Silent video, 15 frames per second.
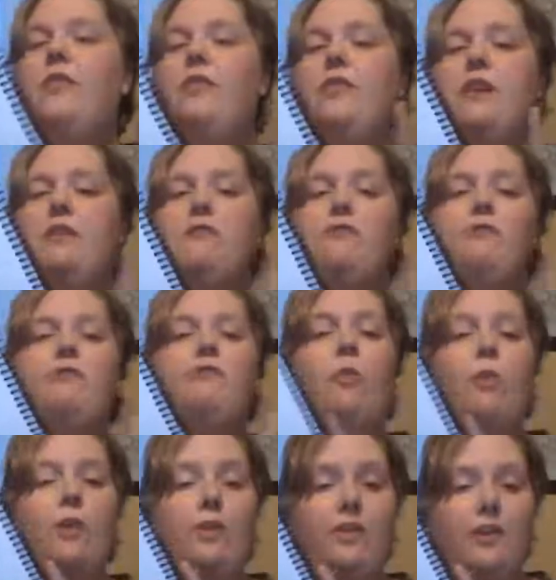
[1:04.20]
the
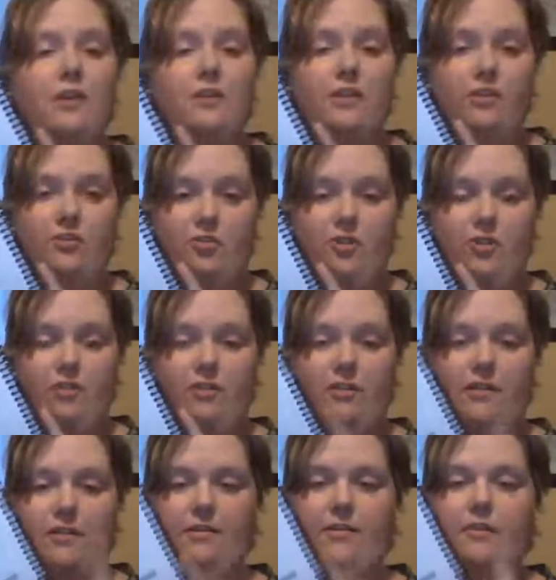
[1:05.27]
4th edition.
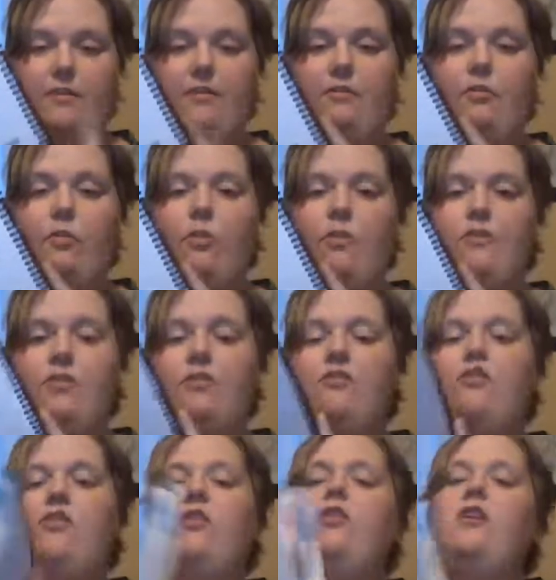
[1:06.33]
Now this is the 4th
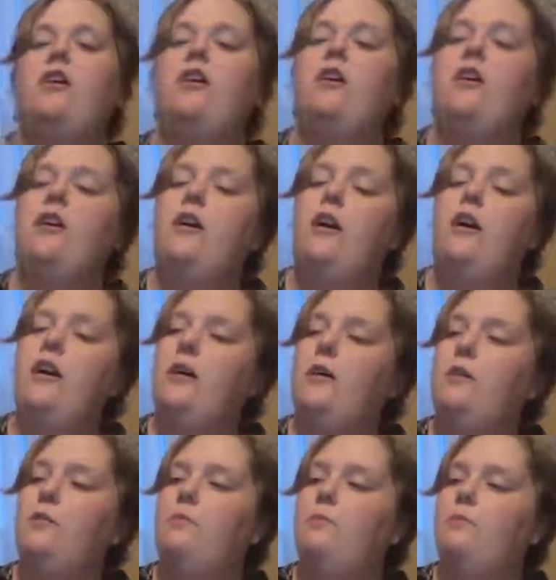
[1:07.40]
edition
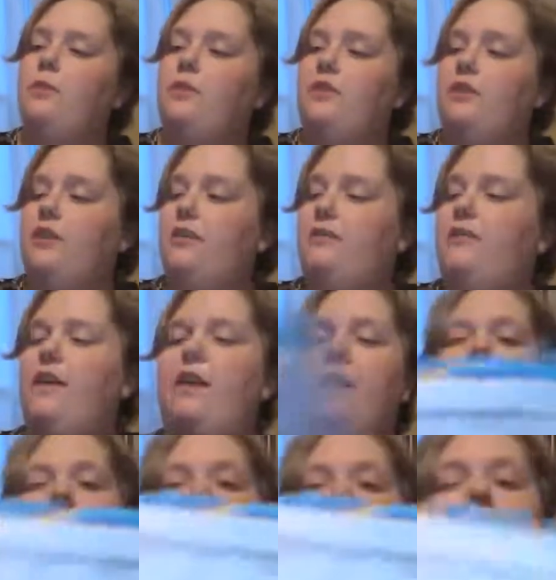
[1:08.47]
booklets. And
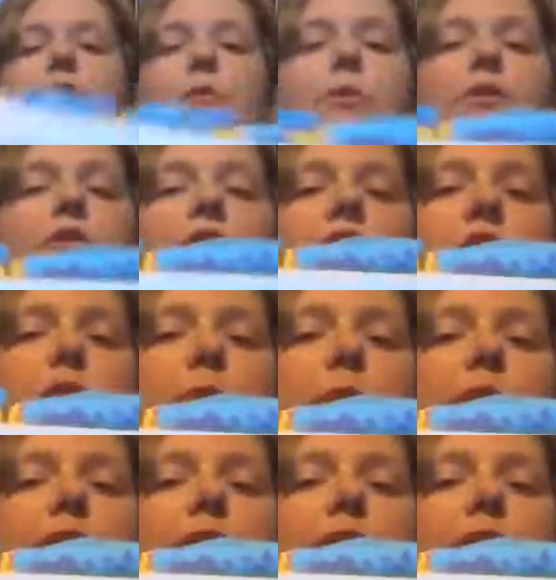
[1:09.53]
as you can see, we're starting week